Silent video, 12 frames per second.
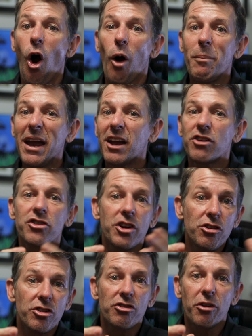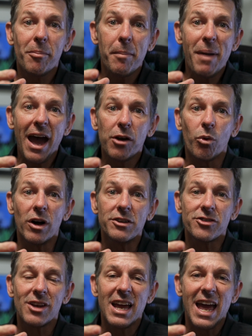or make excuses for my bad
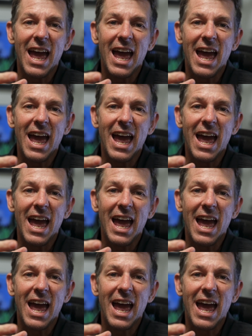ones